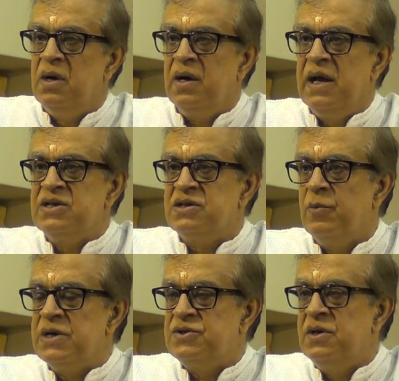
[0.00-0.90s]
against the
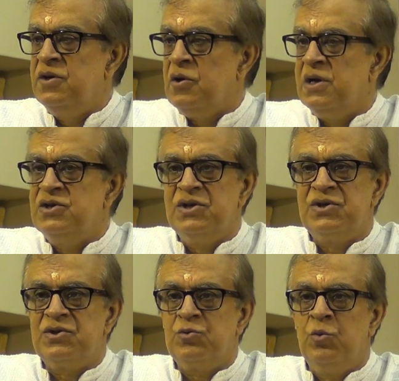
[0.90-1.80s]
Western
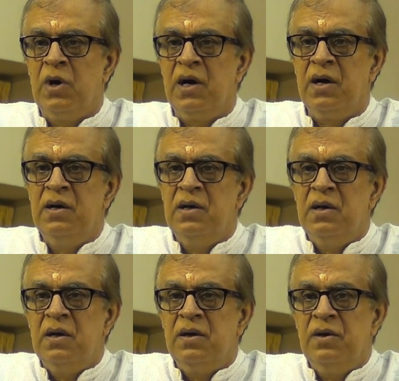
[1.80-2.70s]
Indologists who are
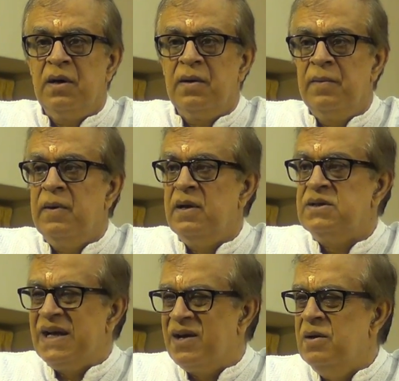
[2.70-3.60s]

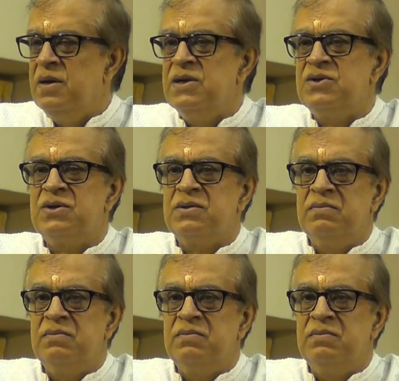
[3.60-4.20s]
secularists,